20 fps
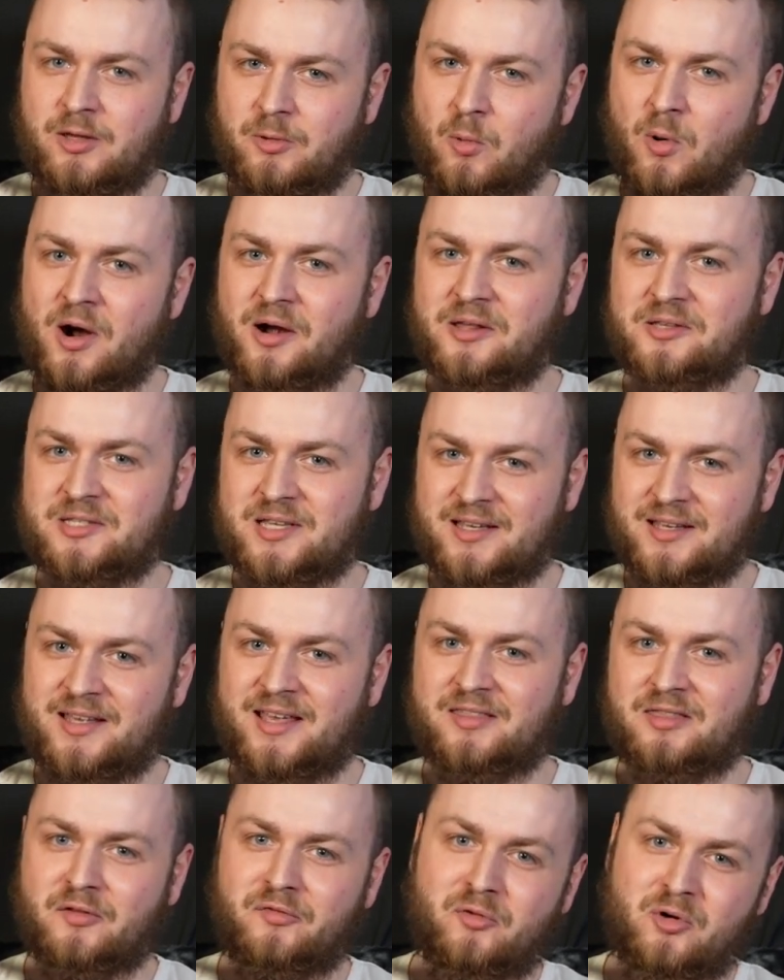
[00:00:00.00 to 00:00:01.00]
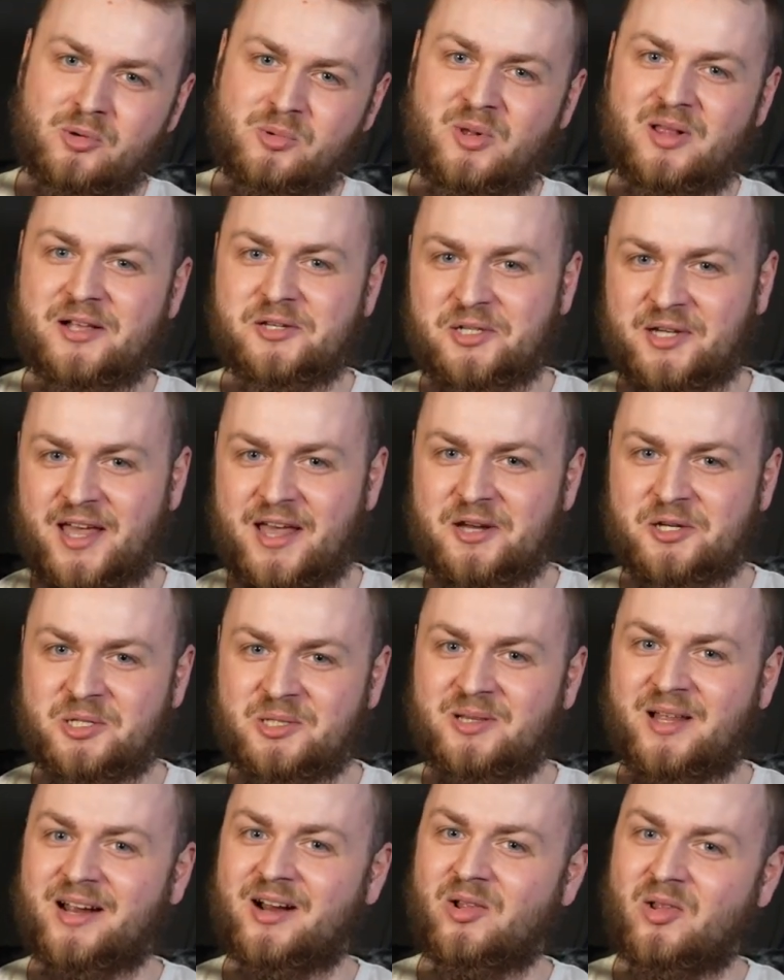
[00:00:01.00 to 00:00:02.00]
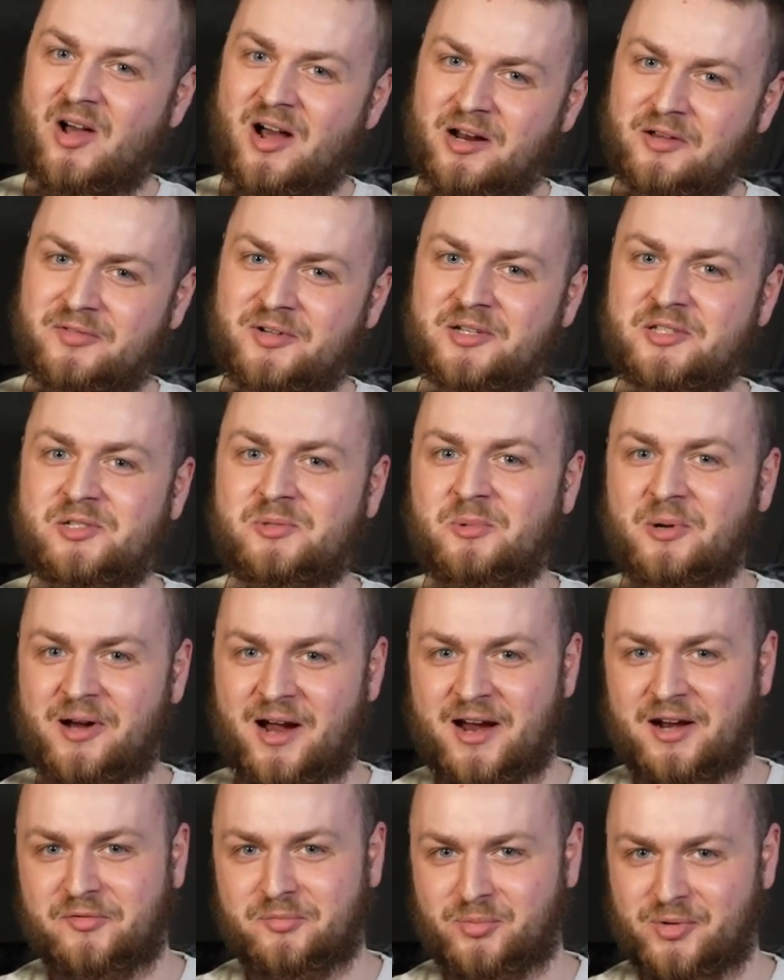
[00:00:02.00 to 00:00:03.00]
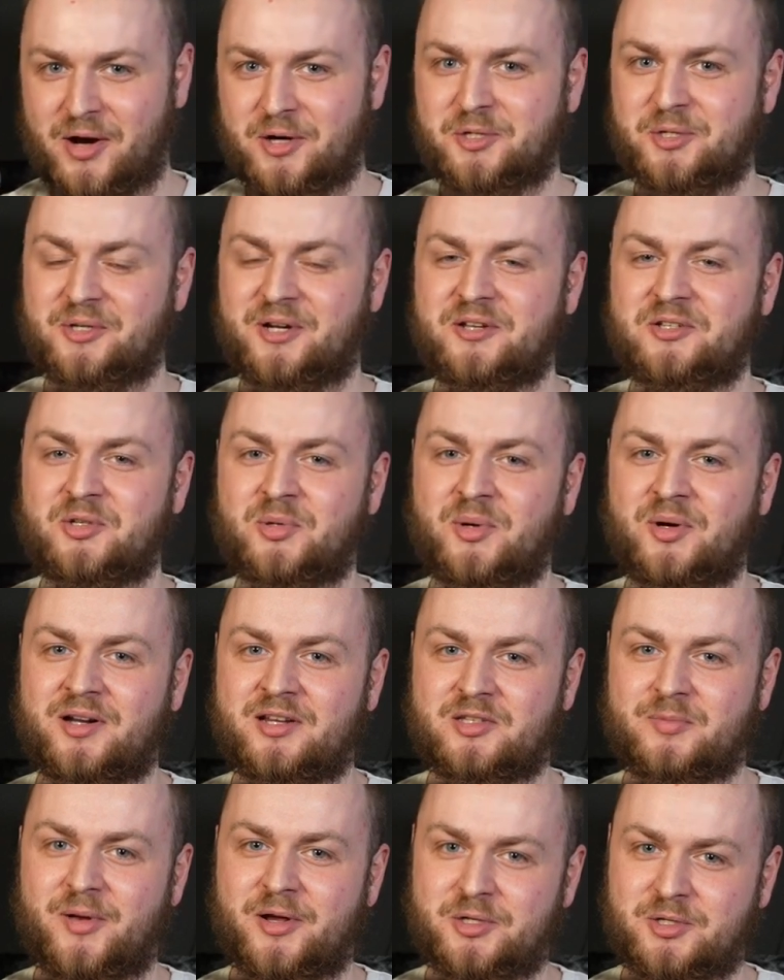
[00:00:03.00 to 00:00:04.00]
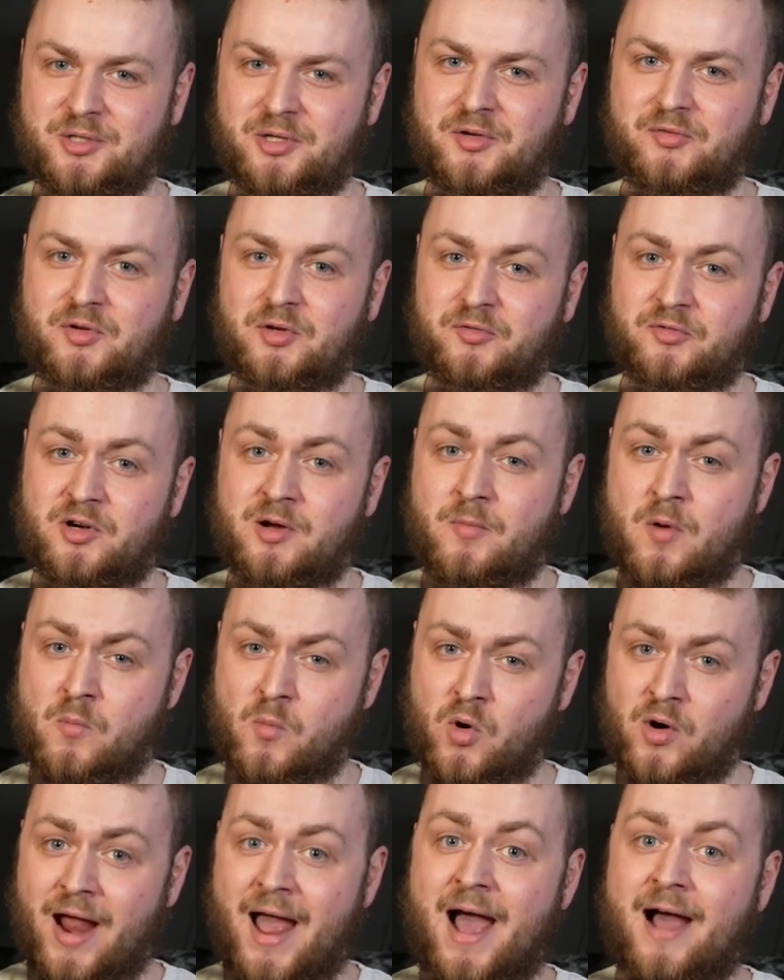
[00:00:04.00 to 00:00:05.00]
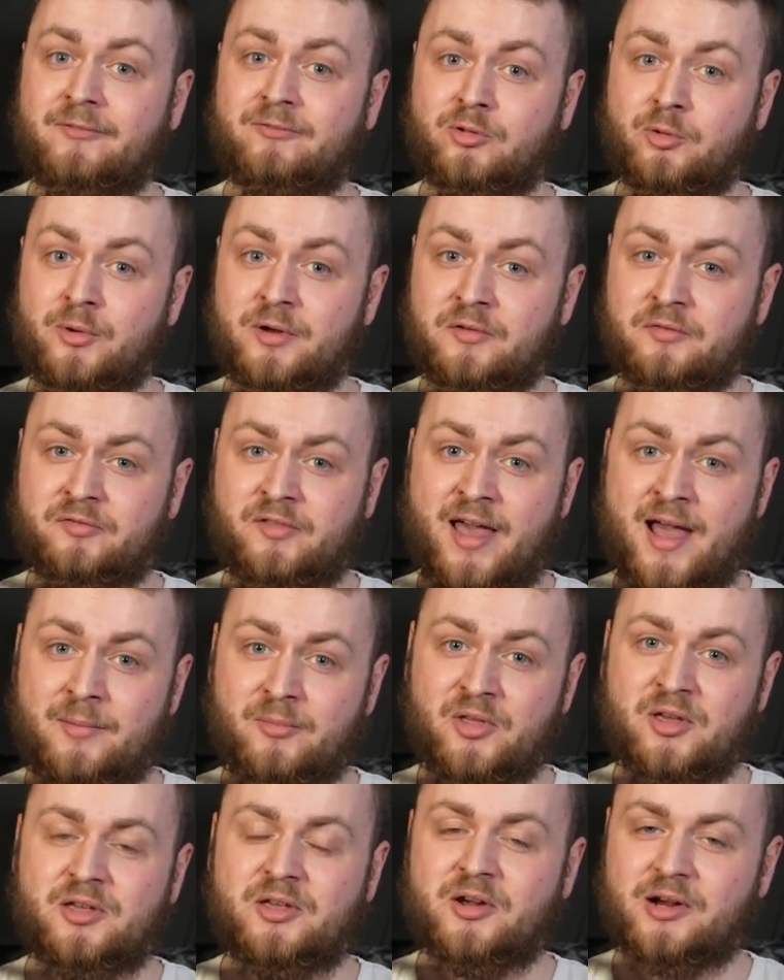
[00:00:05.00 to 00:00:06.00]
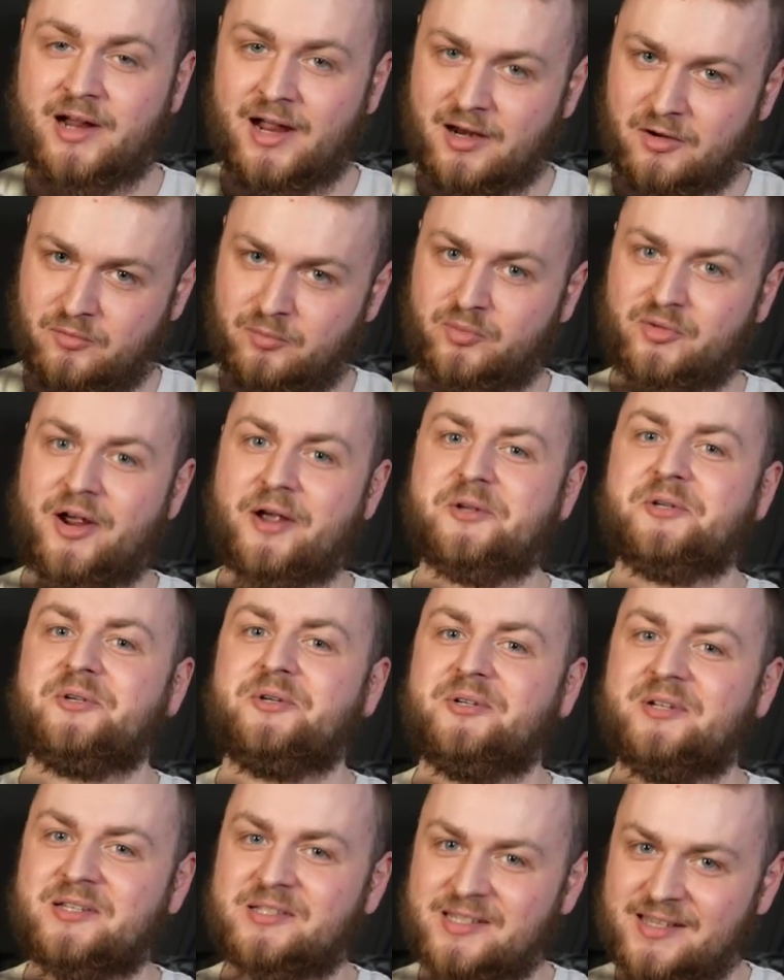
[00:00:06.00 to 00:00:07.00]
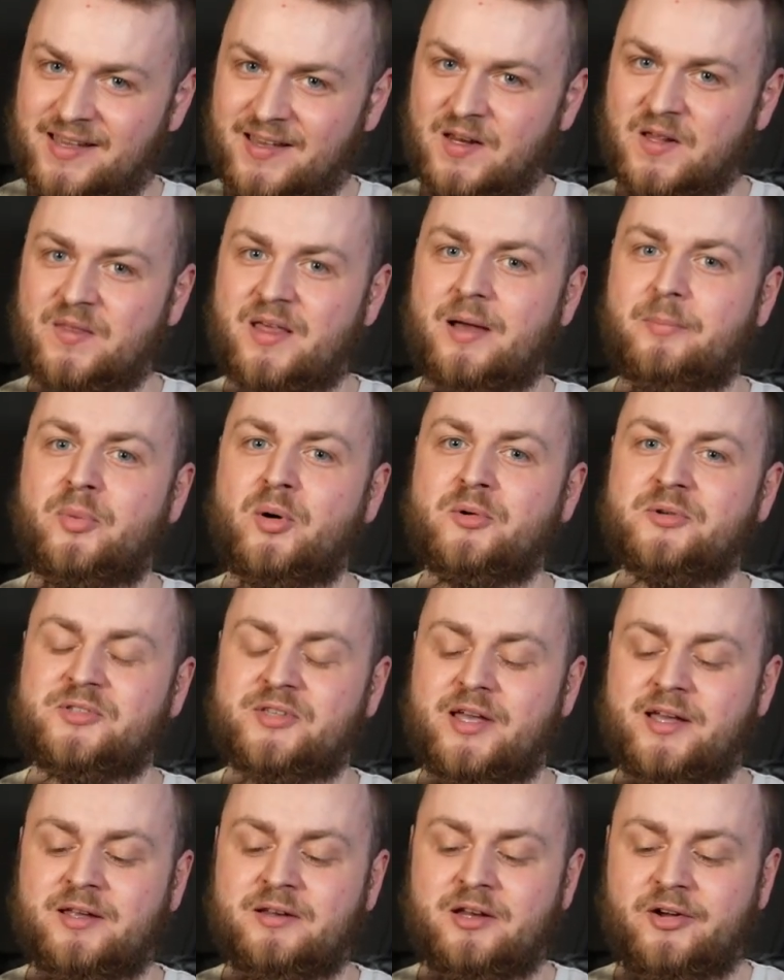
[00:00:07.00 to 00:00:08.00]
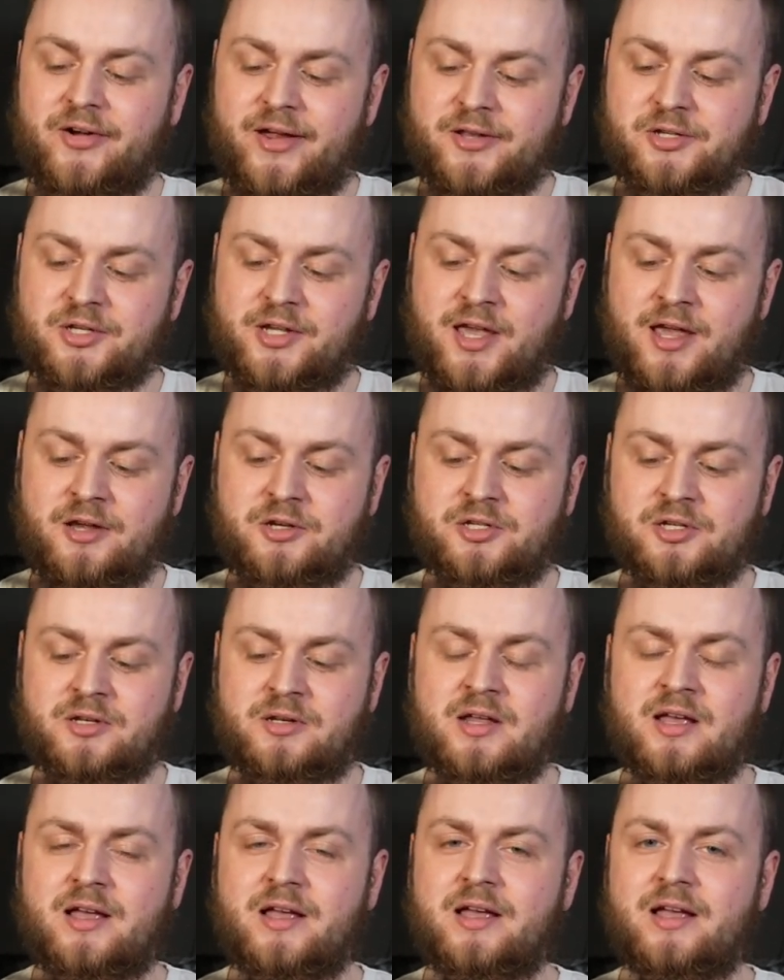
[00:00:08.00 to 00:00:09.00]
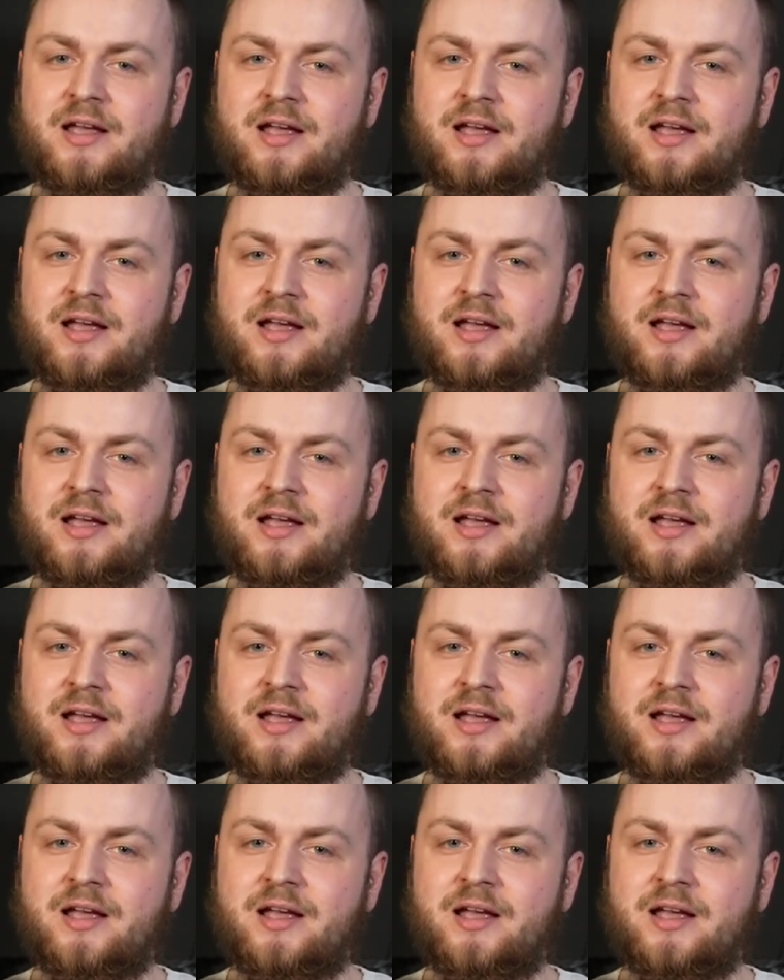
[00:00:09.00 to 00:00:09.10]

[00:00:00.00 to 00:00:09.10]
wanted to get the formal education like a lot of us. We're kind of pressured into it, especially if you're from a more affluent family. You're kind of pressured into getting that post-secondary education.